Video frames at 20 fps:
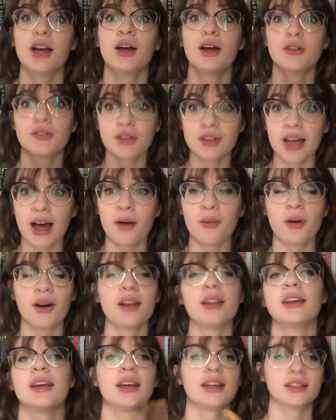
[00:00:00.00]
for that
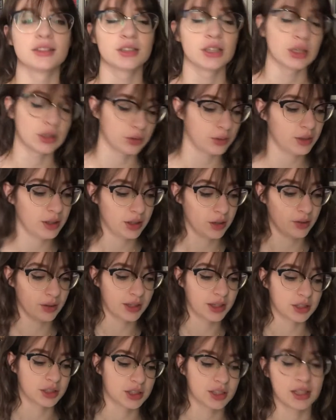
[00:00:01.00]
one, and so, you know,
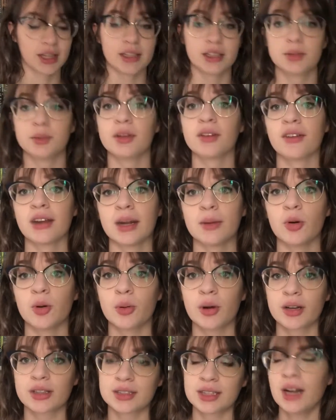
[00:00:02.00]
that just led to me reading more
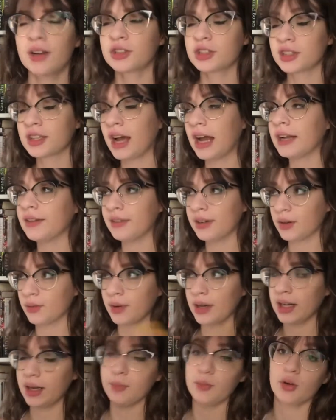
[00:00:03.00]
books. And I was just kind of in a
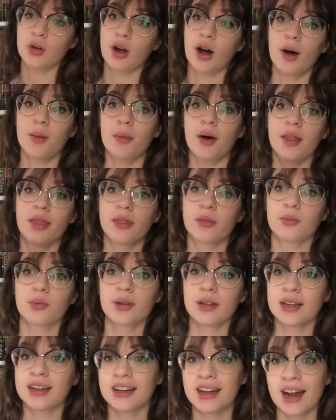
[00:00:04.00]
reading mood all month,
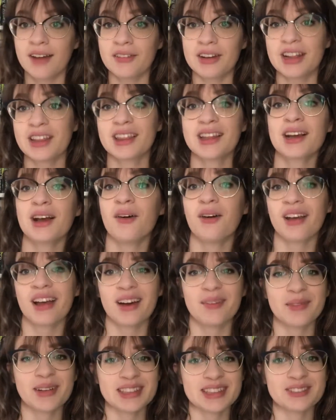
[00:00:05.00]
really didn't have anything going
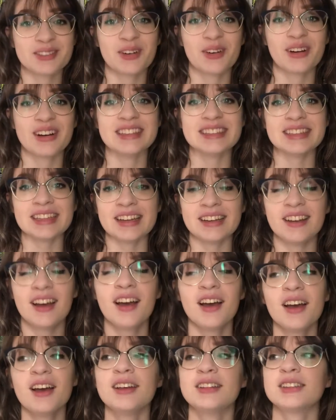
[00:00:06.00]
on because of quarantine,
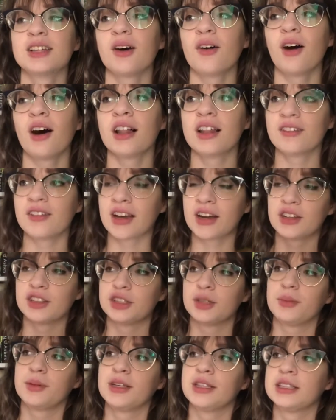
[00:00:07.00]
so all of that
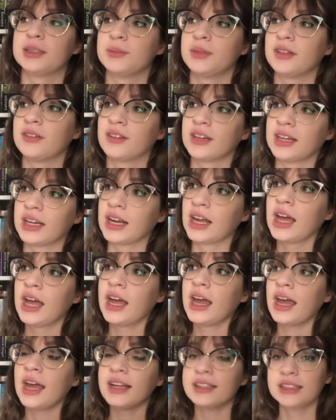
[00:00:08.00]
contributed to me reading
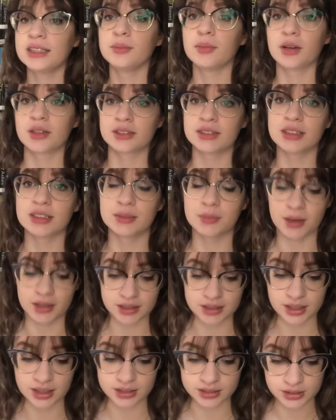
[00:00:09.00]
eighteen books this
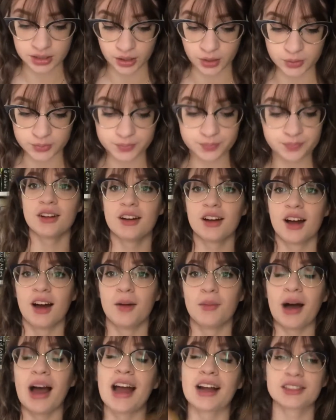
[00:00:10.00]
month. So um,
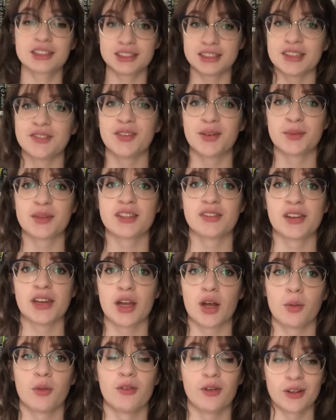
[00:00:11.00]
I actually did film this
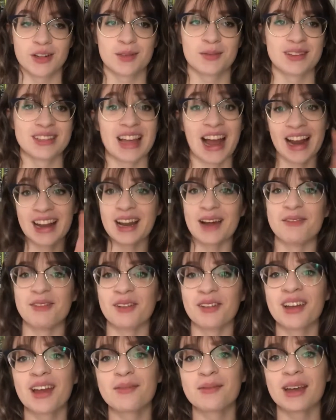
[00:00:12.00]
video before. It's my second time
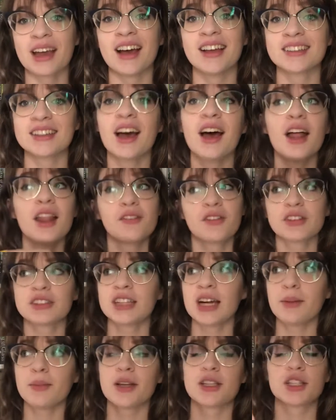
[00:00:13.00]
filming it because first
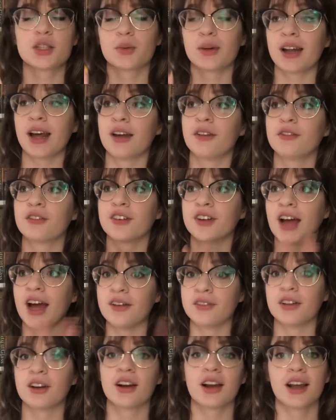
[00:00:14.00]
time it just went on
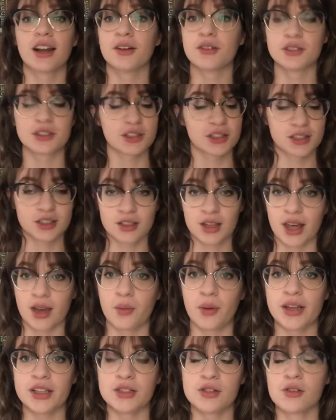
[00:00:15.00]
forever and it was just like
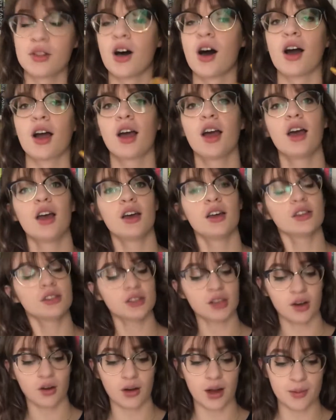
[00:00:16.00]
way too long,
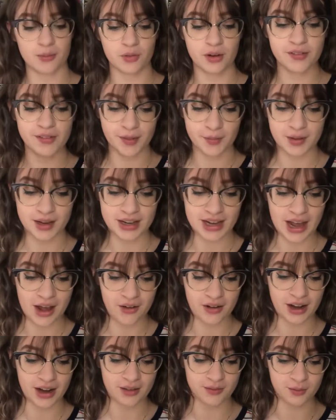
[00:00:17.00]
so I'm refilming it now,
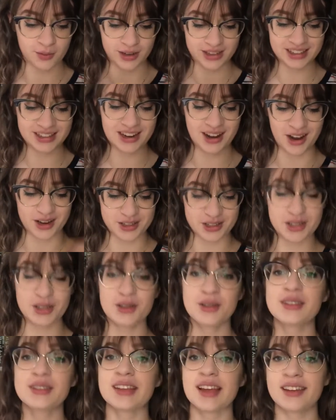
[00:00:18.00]
and I've written a
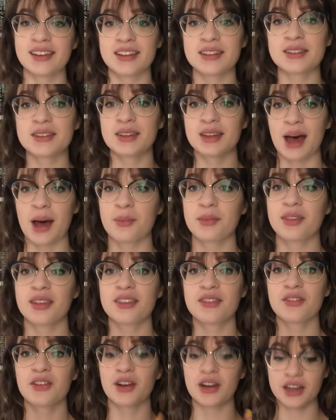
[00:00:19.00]
two sentence synopsis
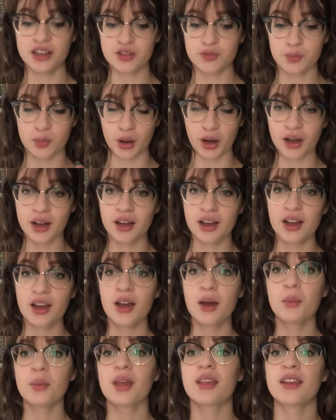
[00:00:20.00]
for each book
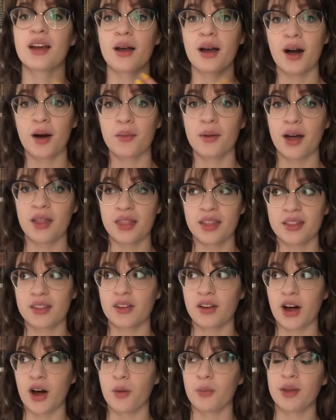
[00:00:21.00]
because I help I think that'll
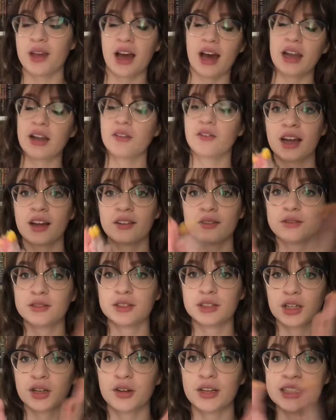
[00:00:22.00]
help me kind of
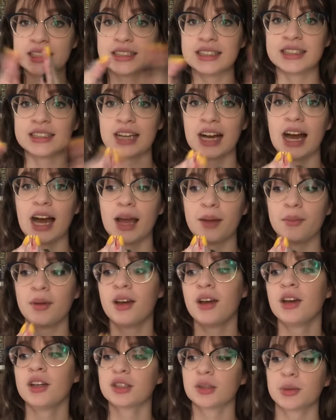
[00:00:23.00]
decrease the time.
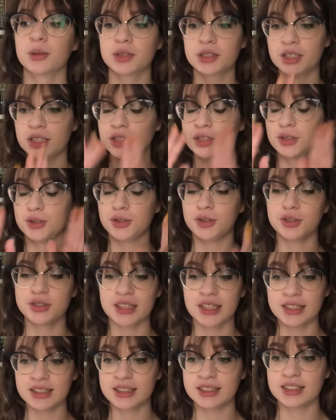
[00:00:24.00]
So we're just going to do two
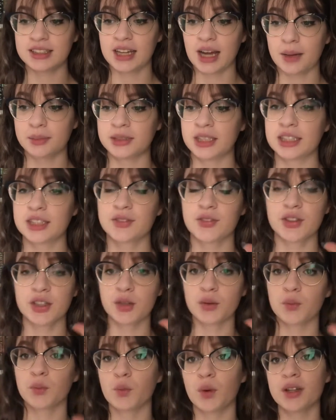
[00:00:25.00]
sentence synopsis for the
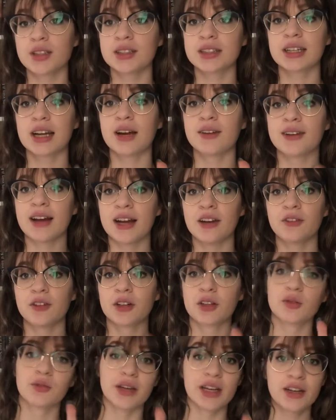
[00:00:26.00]
ones that I read for
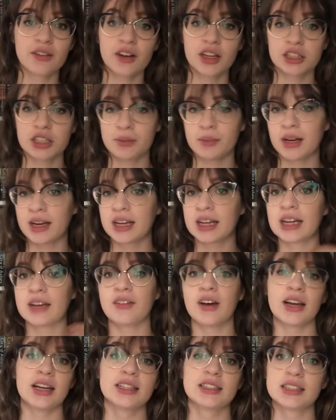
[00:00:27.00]
the reading rush. I'm not going to give
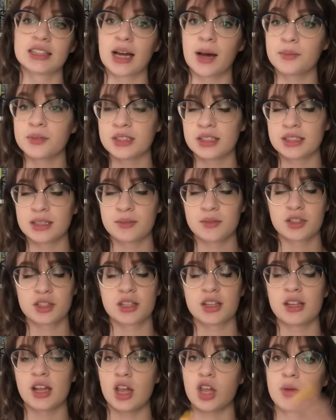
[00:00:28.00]
any synopsis. I'm just
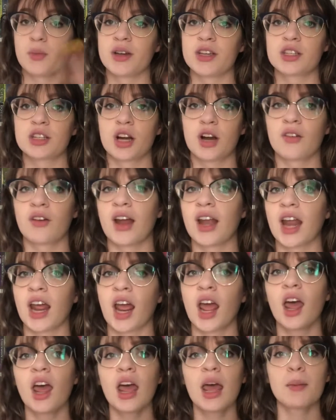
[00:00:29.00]
going to tell you my star rating,
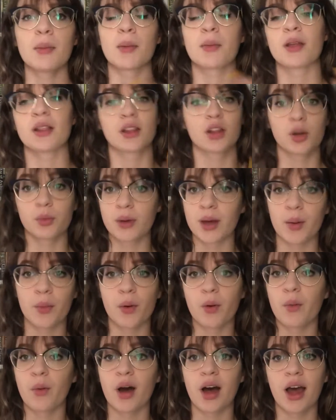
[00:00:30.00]
maybe a little bit
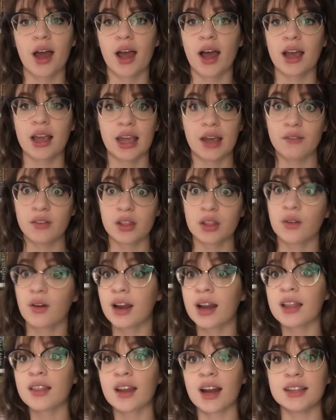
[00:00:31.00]
about why I gave it the
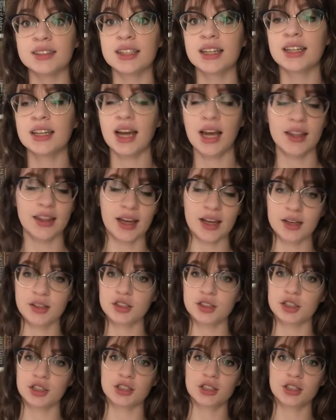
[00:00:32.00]
rating that I did, and then just